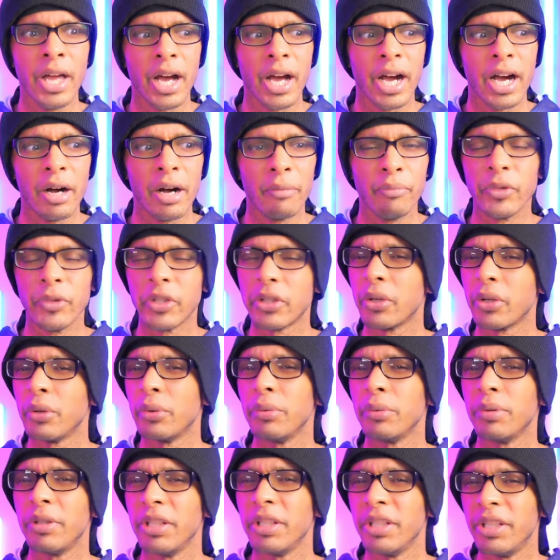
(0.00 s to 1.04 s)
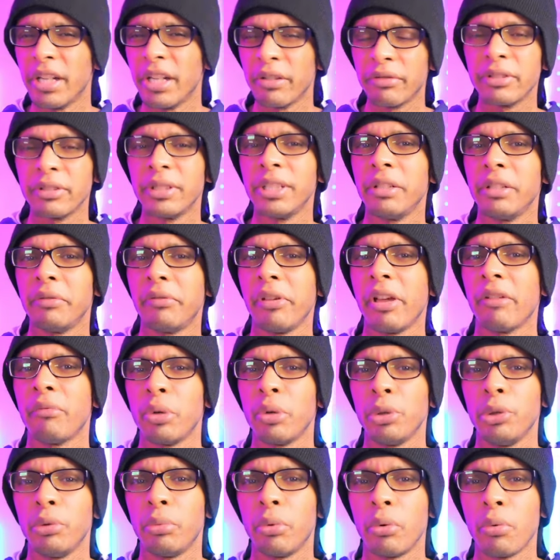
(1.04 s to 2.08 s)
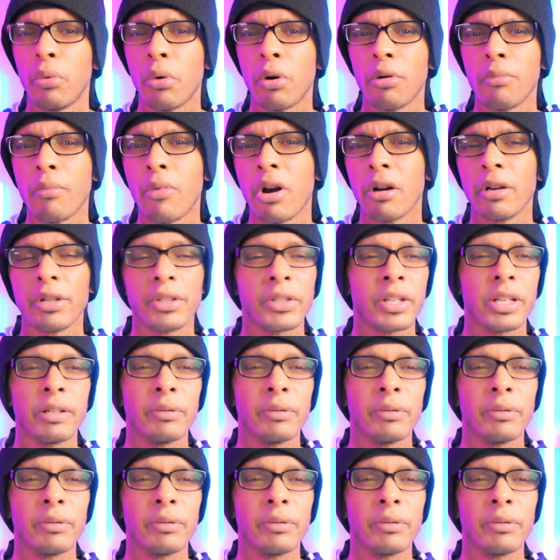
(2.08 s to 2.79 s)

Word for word: Um, so definitely if you have multiple Walmarts,